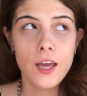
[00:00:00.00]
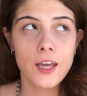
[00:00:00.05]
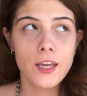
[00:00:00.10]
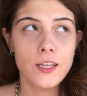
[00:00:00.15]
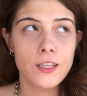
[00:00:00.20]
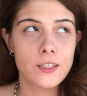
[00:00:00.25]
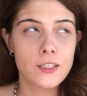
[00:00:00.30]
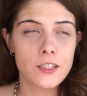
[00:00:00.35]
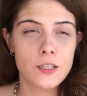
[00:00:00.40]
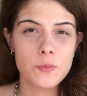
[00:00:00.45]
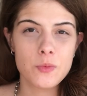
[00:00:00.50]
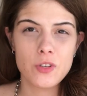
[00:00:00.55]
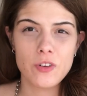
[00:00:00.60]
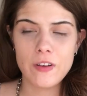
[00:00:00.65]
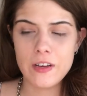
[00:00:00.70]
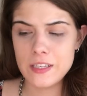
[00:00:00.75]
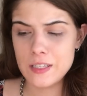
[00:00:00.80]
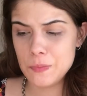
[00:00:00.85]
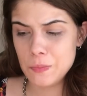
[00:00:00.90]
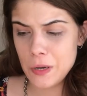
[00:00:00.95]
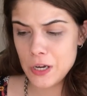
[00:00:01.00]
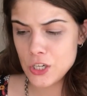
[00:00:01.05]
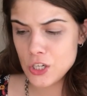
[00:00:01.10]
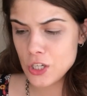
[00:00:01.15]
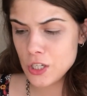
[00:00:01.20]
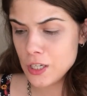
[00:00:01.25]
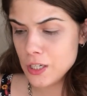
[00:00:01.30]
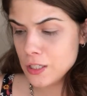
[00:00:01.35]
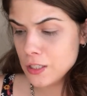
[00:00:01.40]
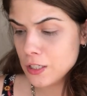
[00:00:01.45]
In terms of,
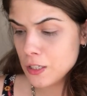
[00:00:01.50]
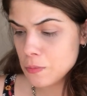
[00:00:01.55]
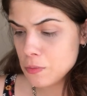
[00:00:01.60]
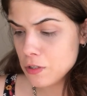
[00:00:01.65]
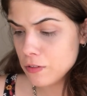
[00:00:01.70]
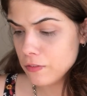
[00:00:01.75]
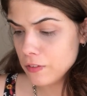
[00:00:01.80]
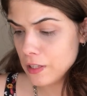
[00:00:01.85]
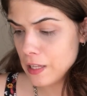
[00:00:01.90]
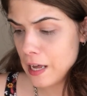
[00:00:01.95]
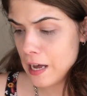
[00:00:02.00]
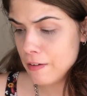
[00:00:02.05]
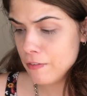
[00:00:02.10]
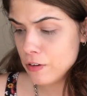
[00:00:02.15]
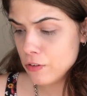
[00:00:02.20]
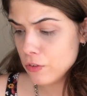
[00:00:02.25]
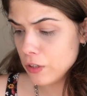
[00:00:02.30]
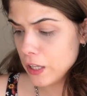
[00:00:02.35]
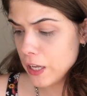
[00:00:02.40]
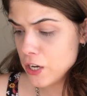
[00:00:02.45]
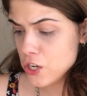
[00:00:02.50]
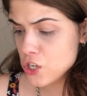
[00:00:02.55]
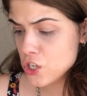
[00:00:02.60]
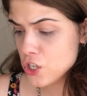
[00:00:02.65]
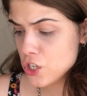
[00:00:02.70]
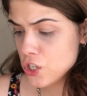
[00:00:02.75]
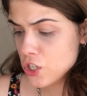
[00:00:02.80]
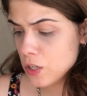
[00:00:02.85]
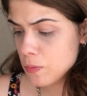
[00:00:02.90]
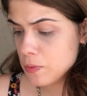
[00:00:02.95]
especially in terms of love and
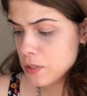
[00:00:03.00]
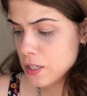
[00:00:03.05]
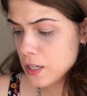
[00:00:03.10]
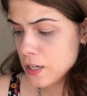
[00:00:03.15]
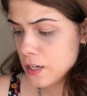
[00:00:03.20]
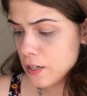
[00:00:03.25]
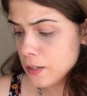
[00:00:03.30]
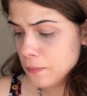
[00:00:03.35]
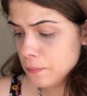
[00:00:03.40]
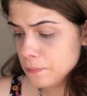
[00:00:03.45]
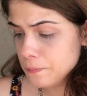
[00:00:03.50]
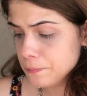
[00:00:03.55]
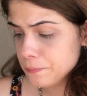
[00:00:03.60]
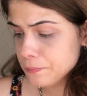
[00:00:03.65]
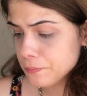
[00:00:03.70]
relationships here.